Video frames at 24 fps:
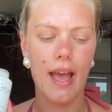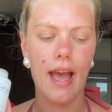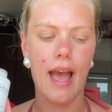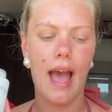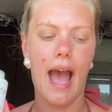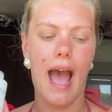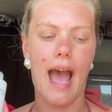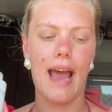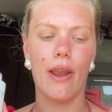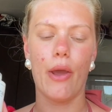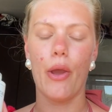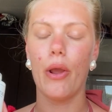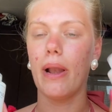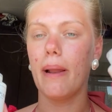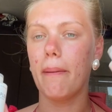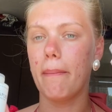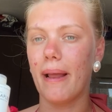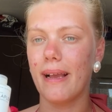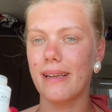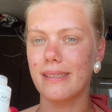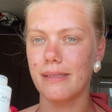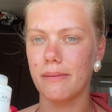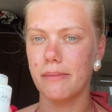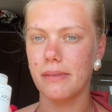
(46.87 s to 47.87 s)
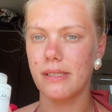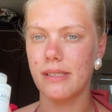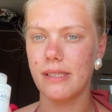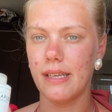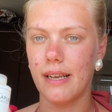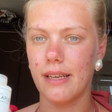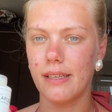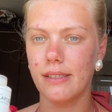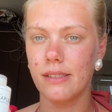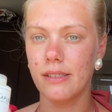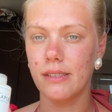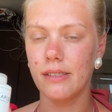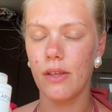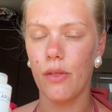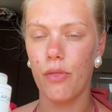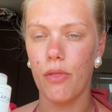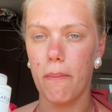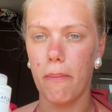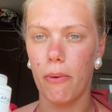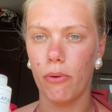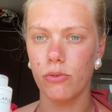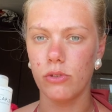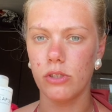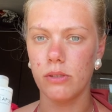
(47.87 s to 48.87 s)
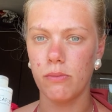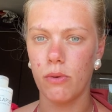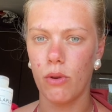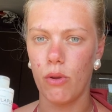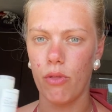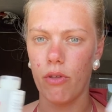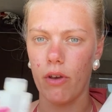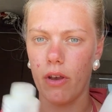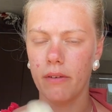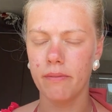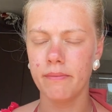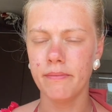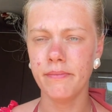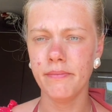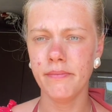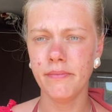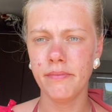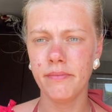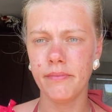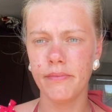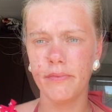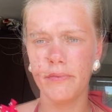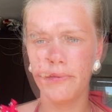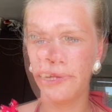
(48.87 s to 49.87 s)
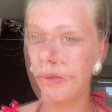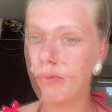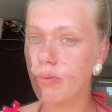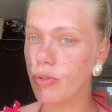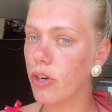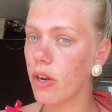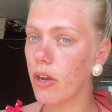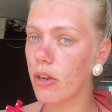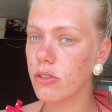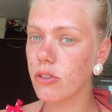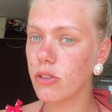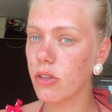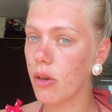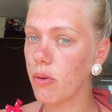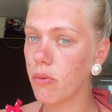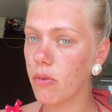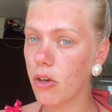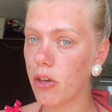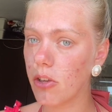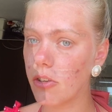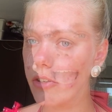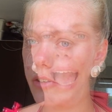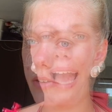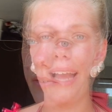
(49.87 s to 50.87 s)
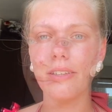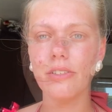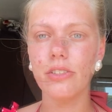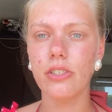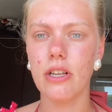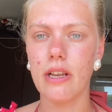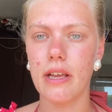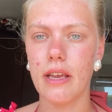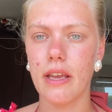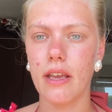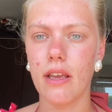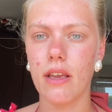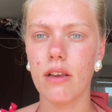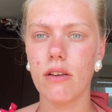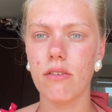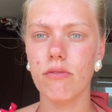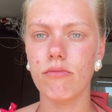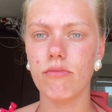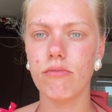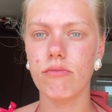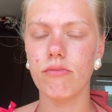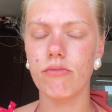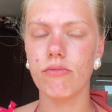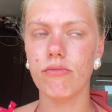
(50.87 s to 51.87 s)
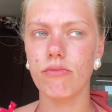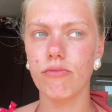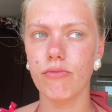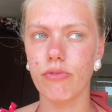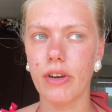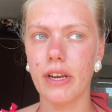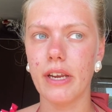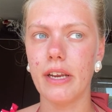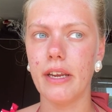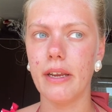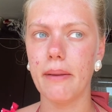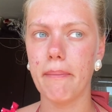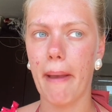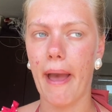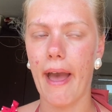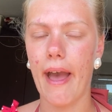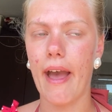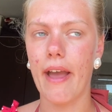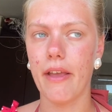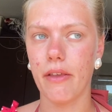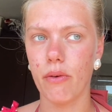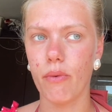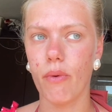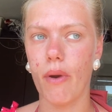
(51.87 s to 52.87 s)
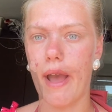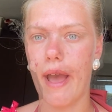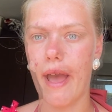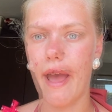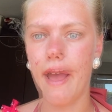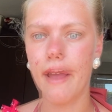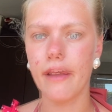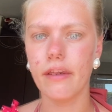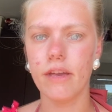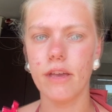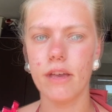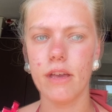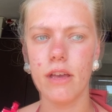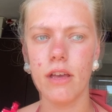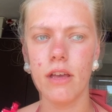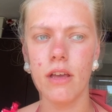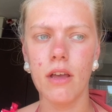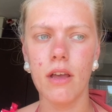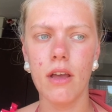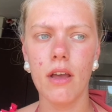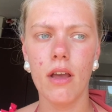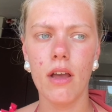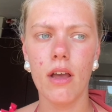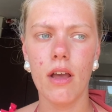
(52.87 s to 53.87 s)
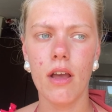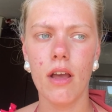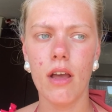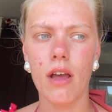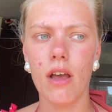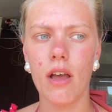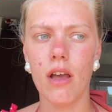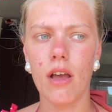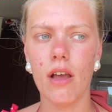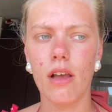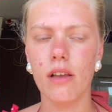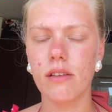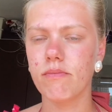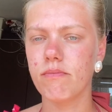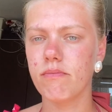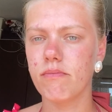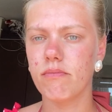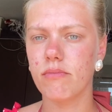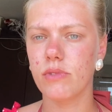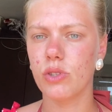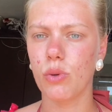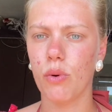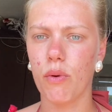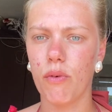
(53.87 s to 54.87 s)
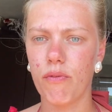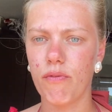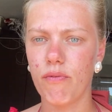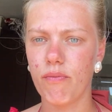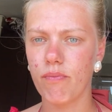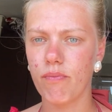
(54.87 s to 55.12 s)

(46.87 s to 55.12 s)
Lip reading: and Olaplex No. 6, the bond smoother. Why are these products so good? Actually repair your hair, like a sort of